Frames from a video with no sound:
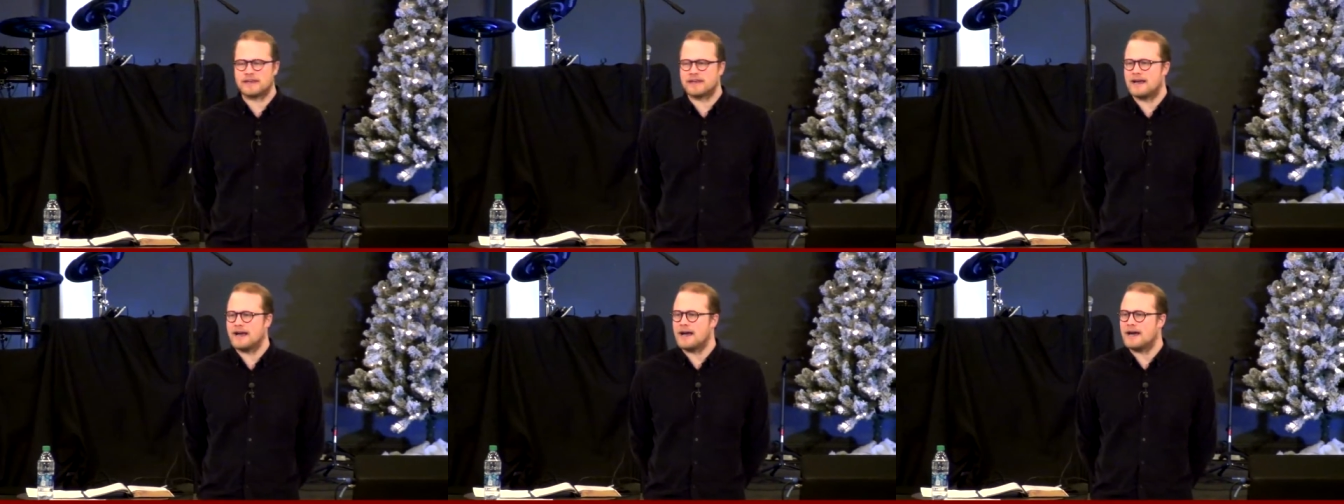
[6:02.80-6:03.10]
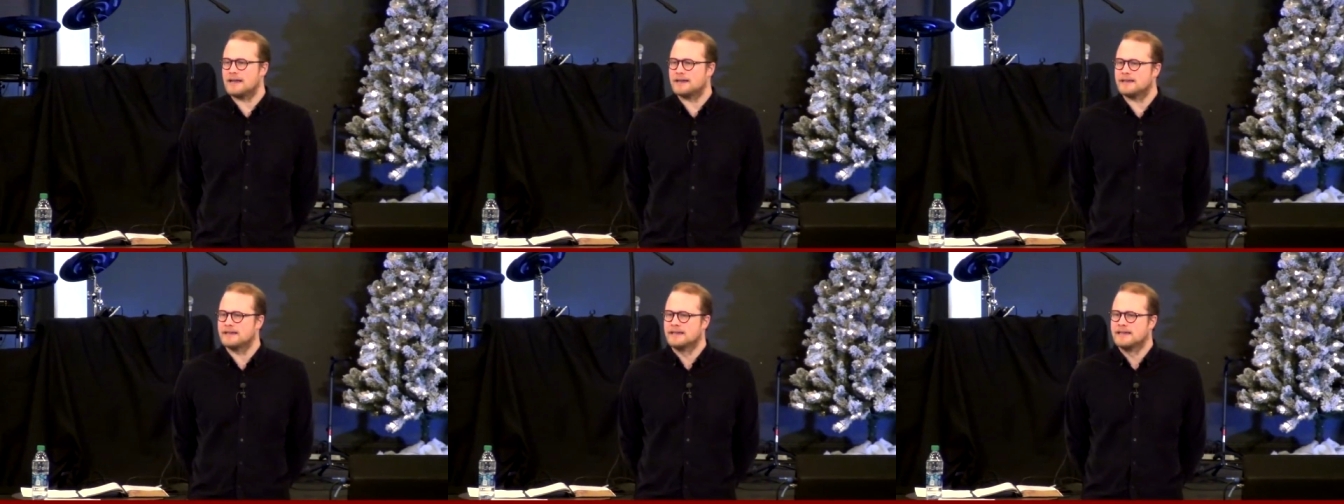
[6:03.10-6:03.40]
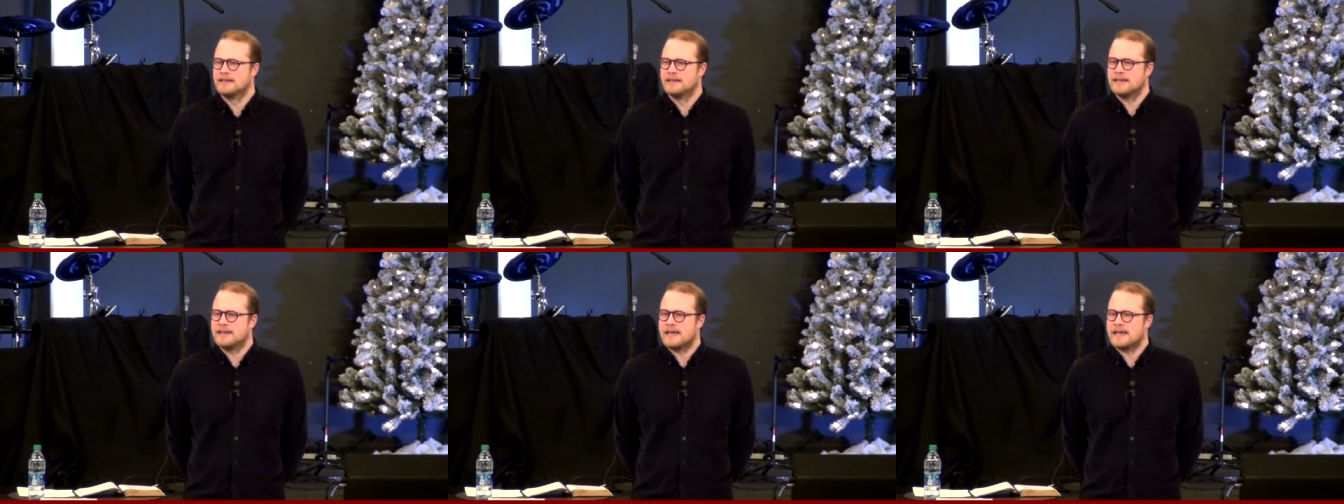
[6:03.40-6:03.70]
God
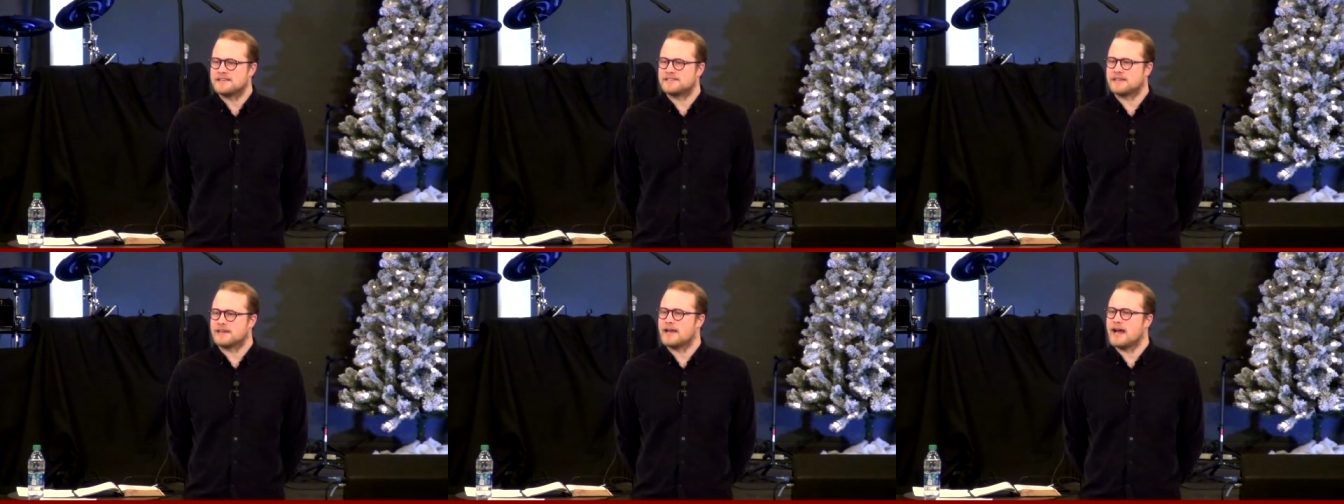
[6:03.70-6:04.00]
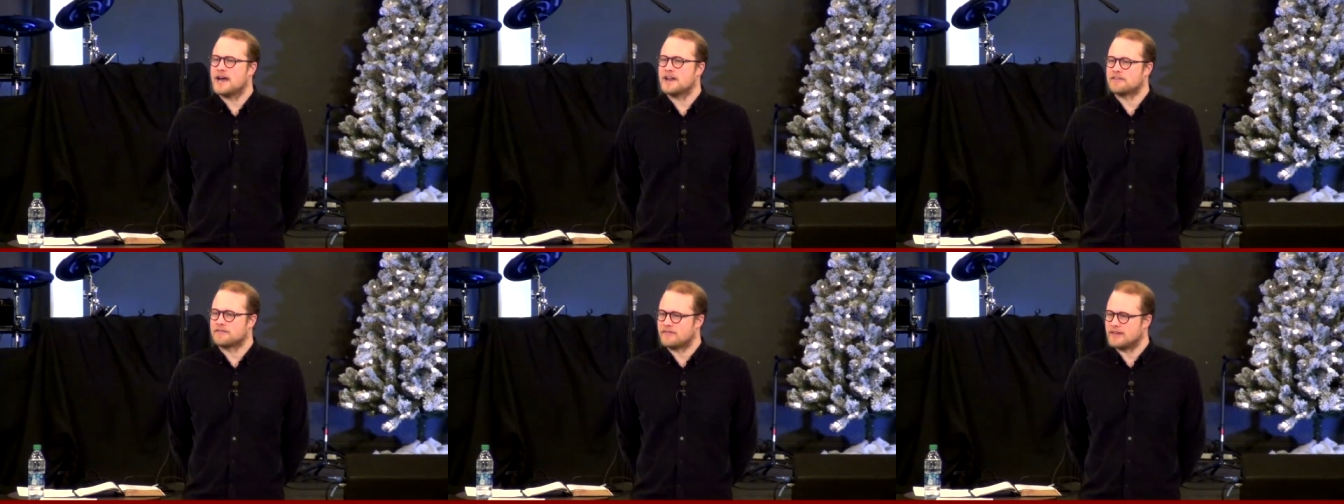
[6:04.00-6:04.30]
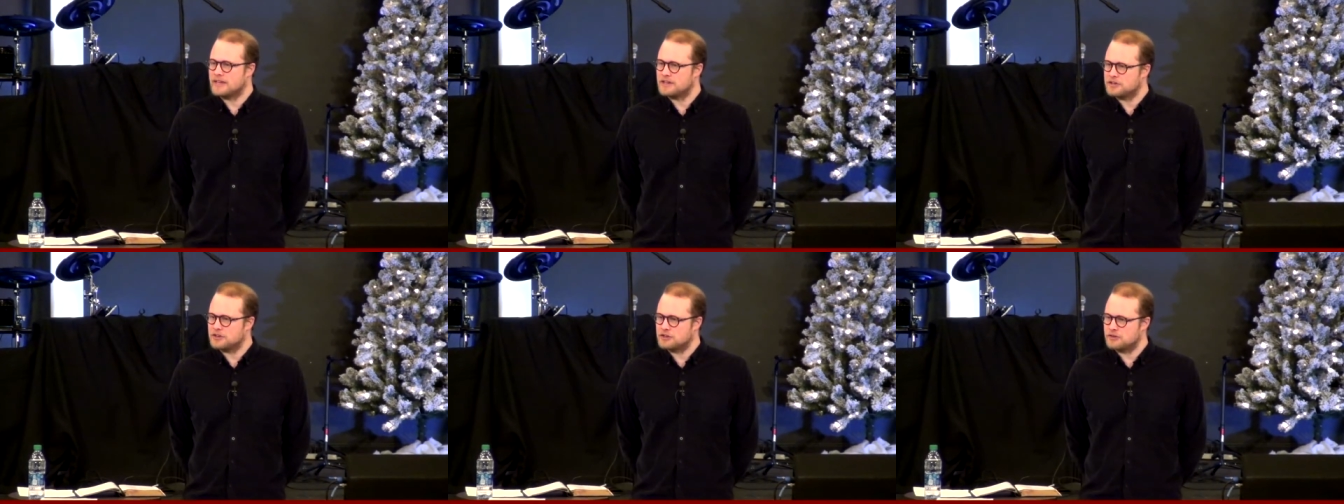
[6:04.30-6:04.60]
is a God of
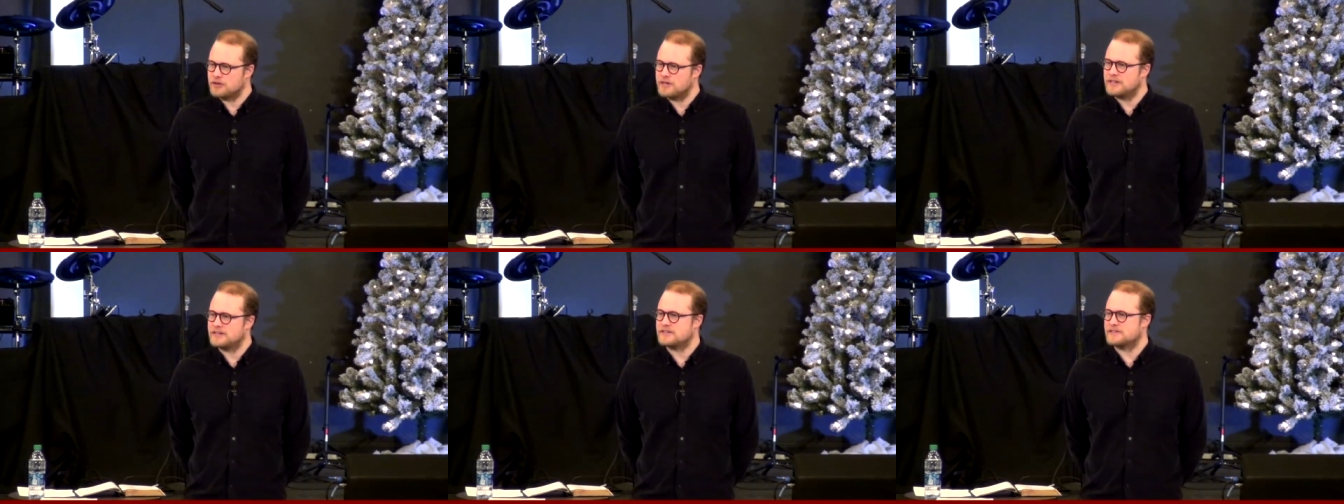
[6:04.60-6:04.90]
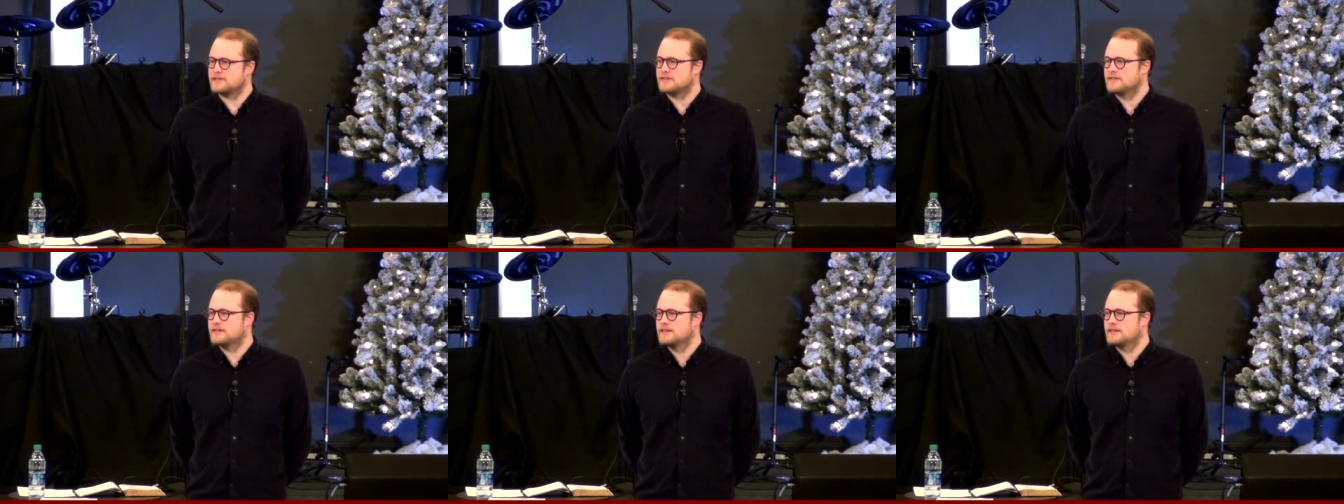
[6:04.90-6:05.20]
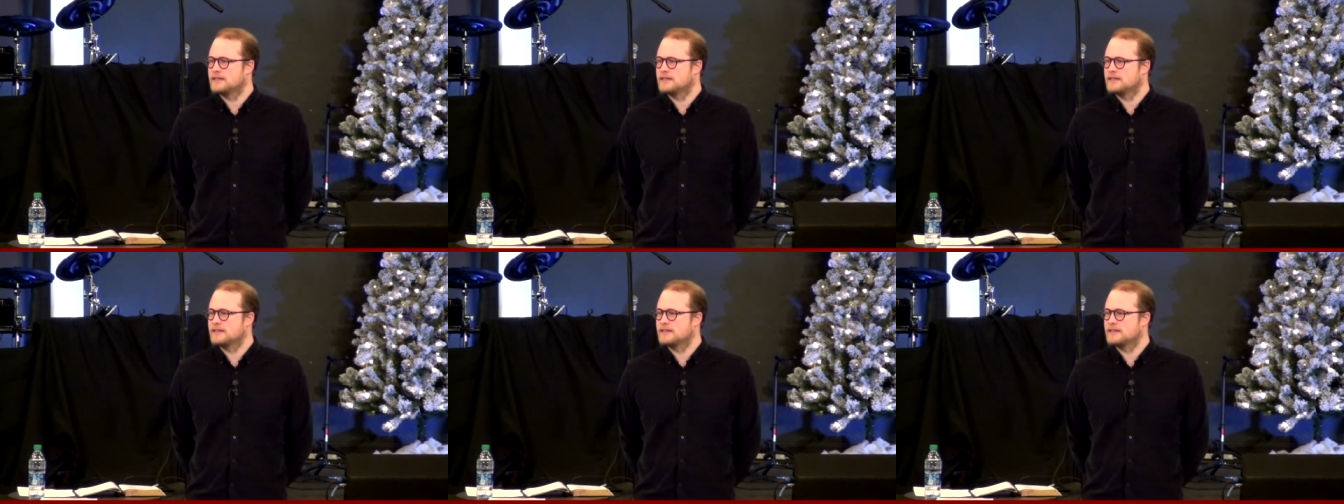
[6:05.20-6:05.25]
increase,